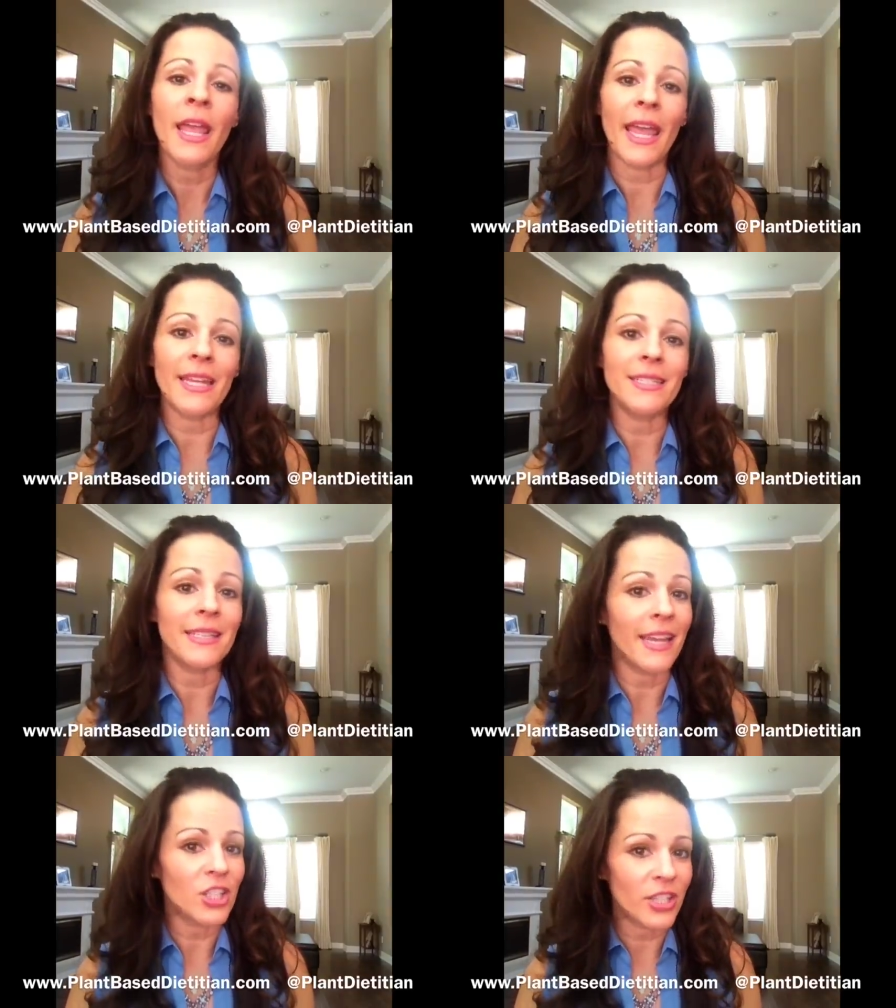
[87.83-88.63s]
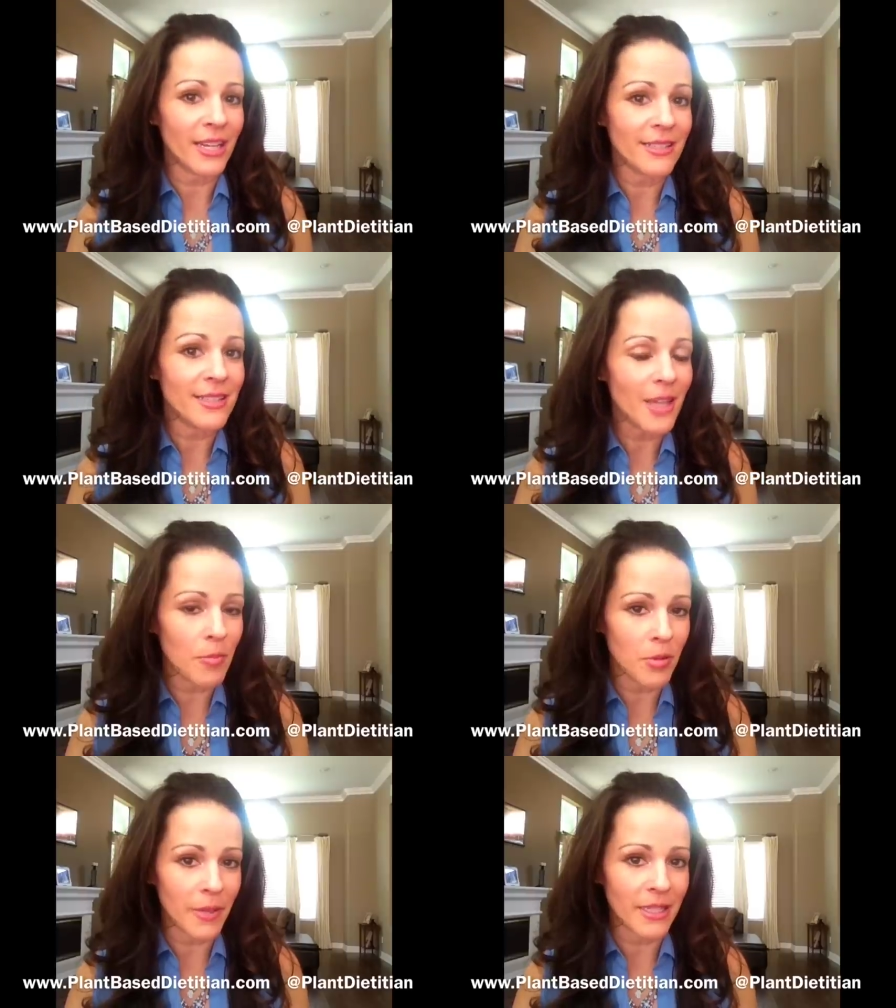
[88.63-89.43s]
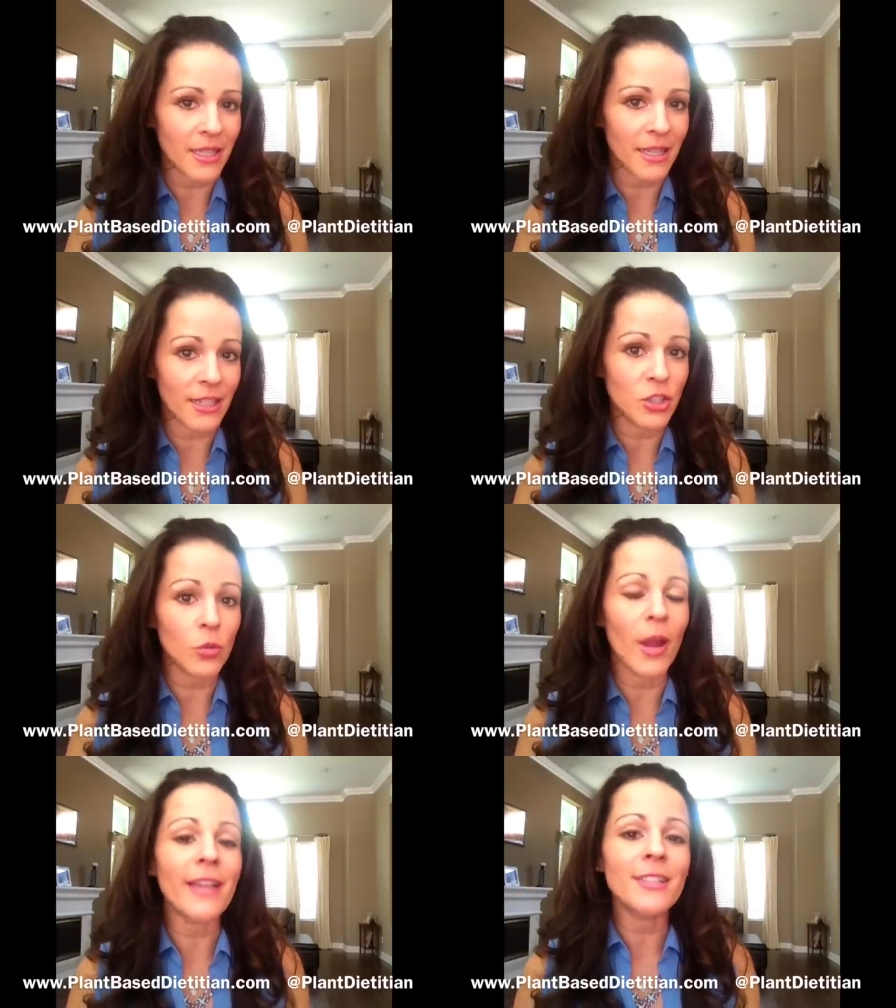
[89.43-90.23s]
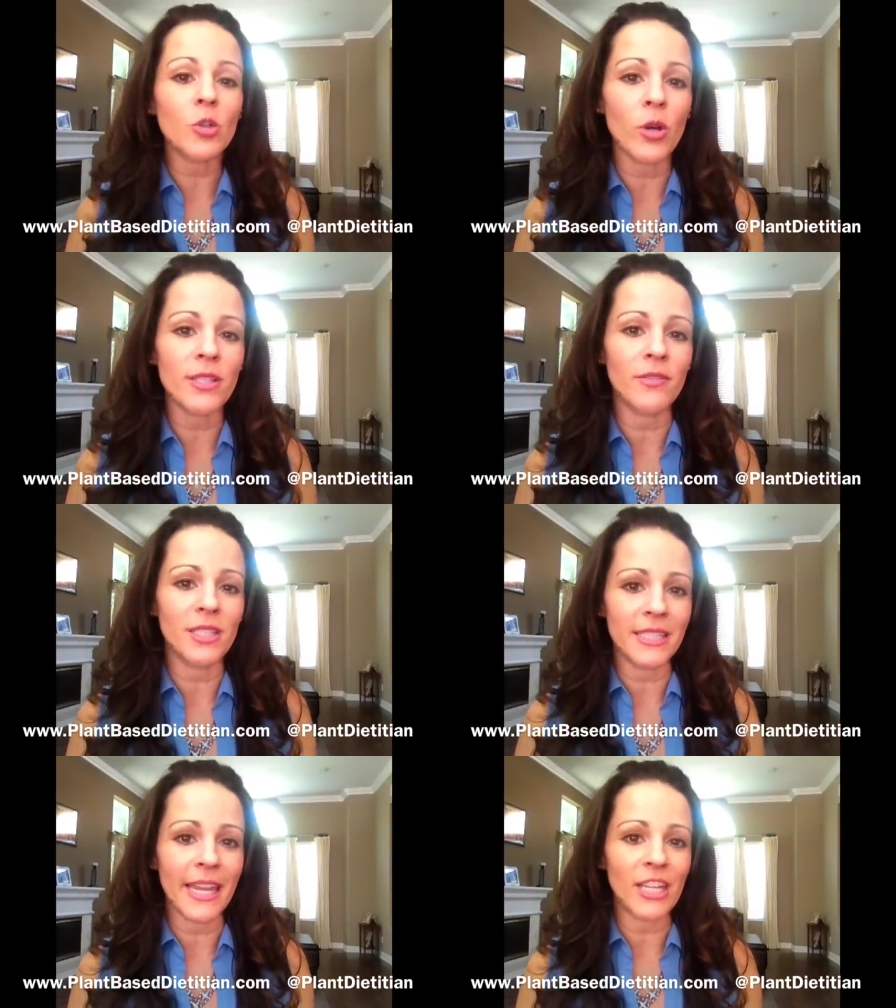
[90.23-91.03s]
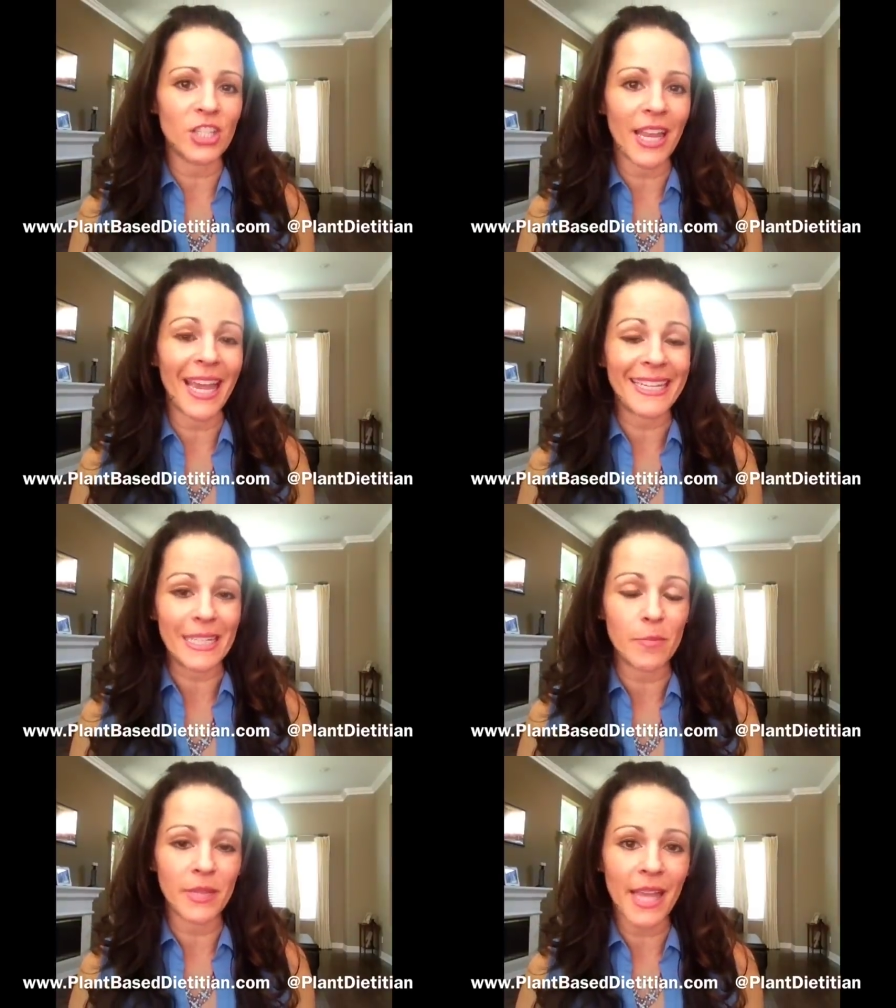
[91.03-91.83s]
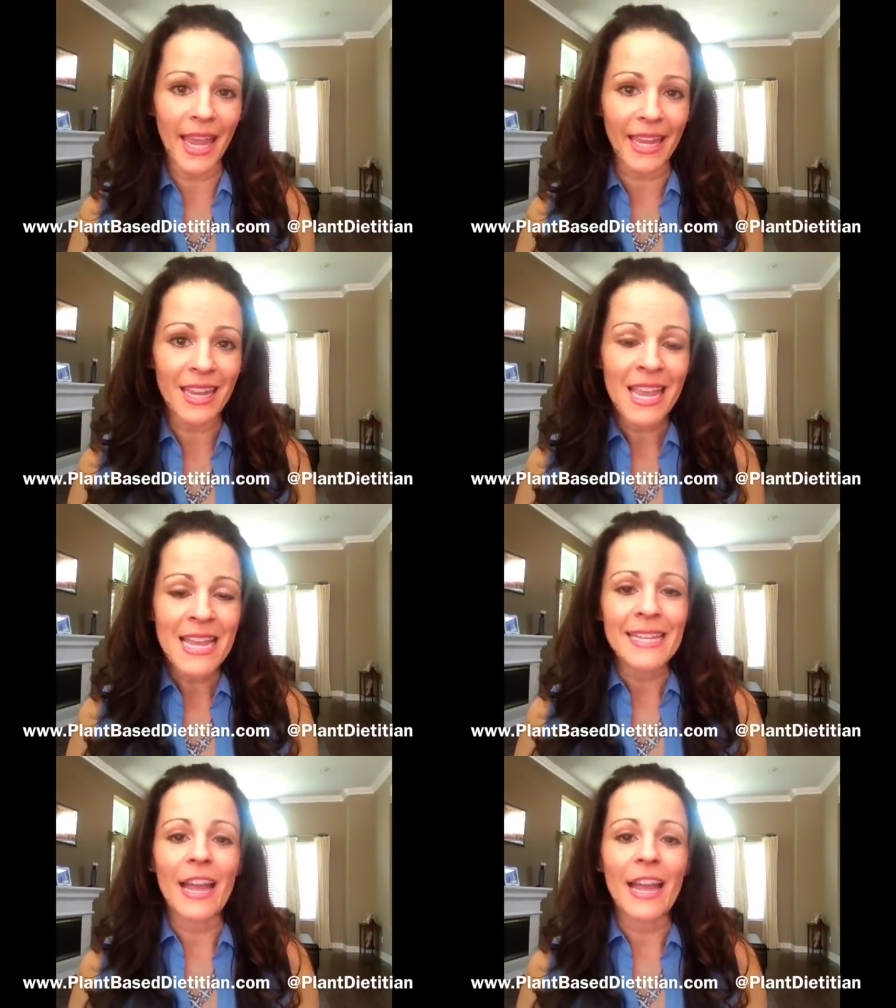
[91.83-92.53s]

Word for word: a DHA supplement, a, a direct source of the DHA and EPA.